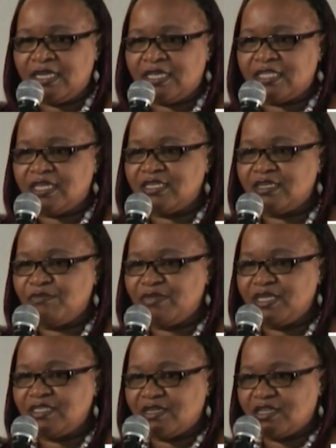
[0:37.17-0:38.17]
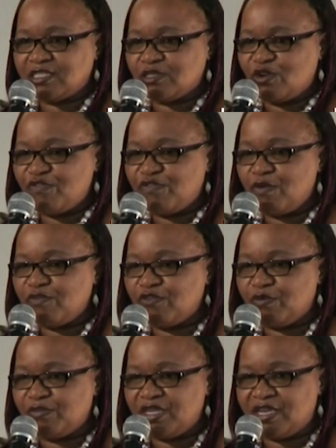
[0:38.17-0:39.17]
And then he made the X-ray form
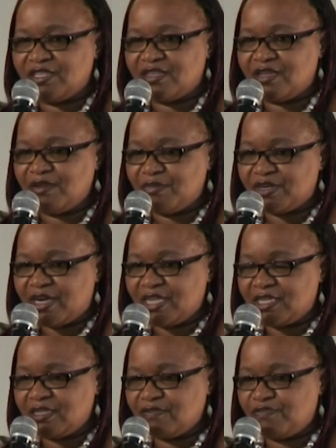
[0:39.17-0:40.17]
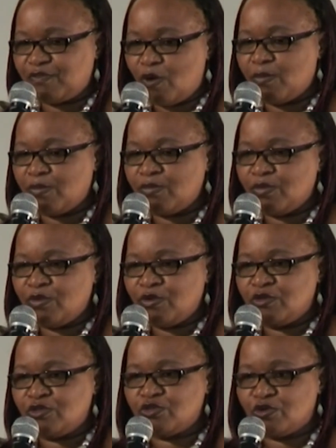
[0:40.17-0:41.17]
for me and the MRI form
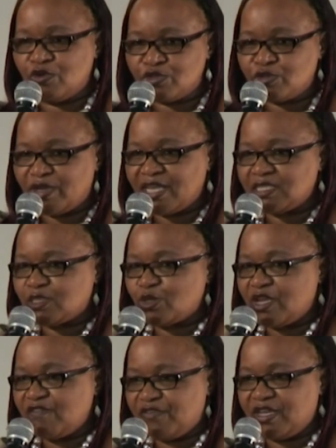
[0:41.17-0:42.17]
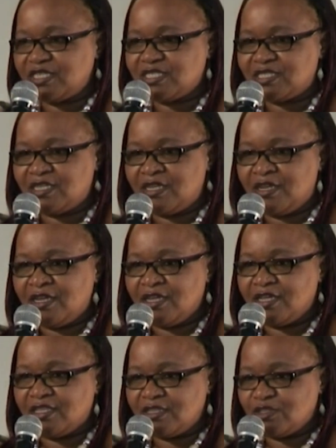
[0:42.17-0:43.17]
to go to X-ray first,
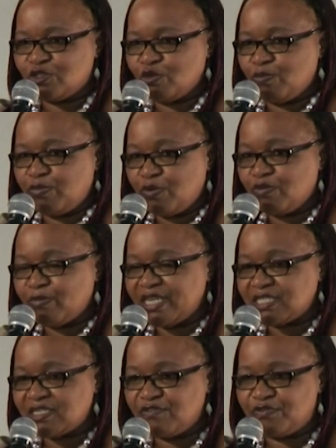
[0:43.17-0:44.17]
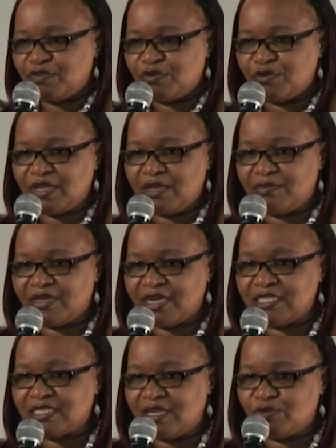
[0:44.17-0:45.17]
and then to book myself for
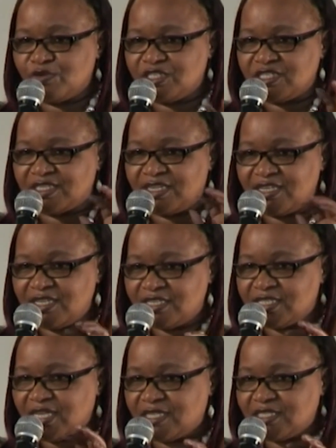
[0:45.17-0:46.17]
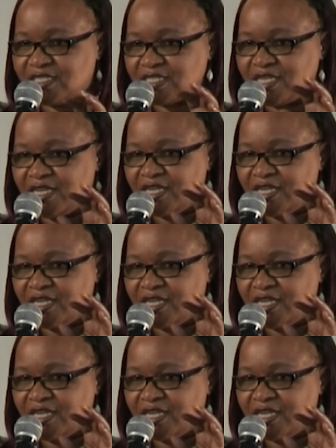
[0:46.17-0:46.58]
MRI scan, which is an intense